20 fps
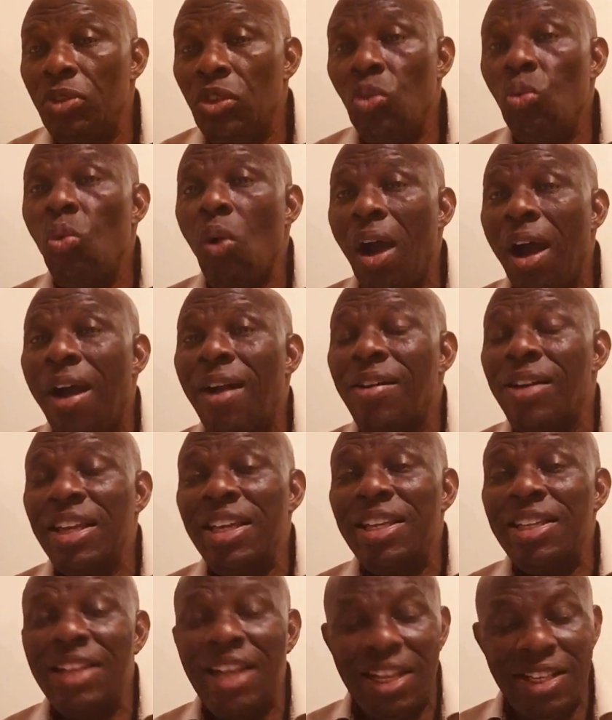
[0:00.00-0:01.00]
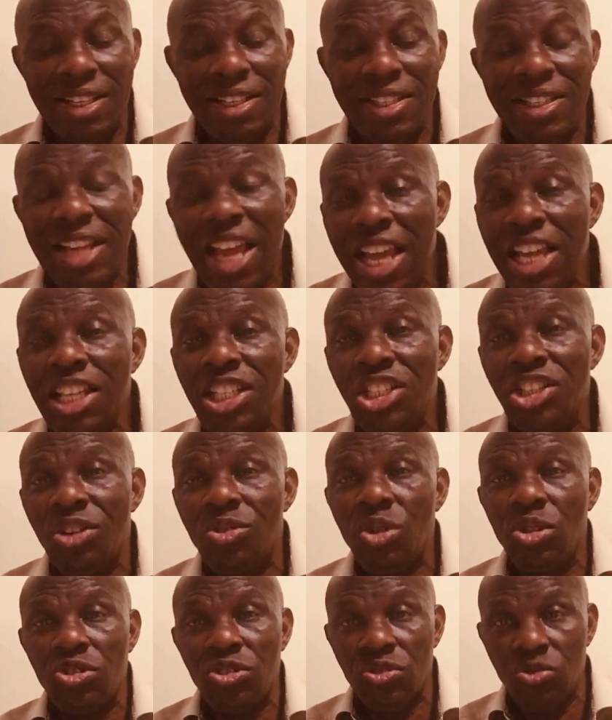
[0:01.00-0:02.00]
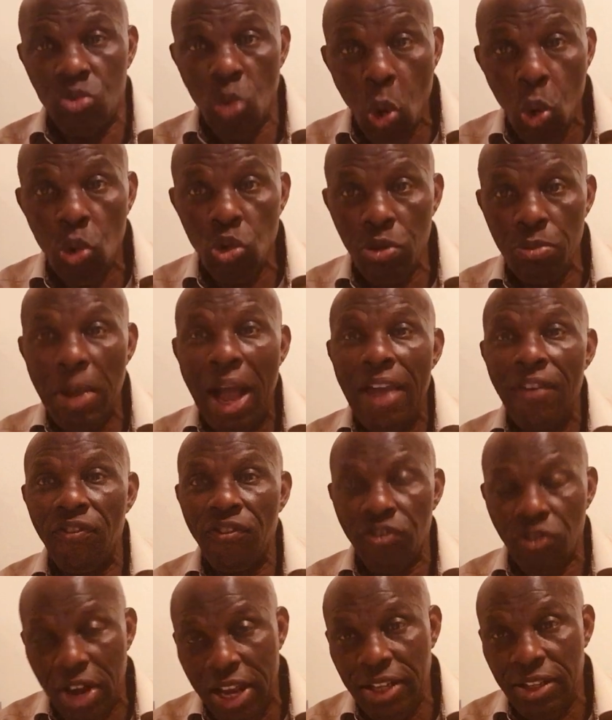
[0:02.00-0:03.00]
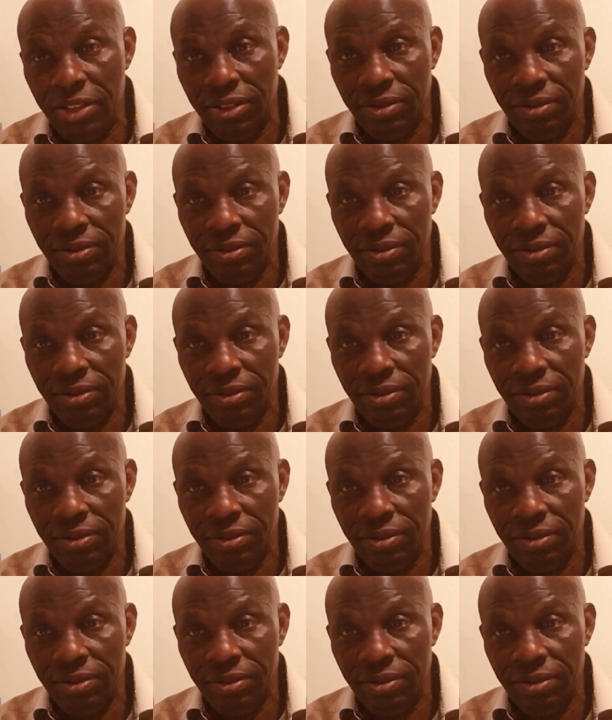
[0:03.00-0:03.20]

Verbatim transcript: you are in a dangerous road, my friend.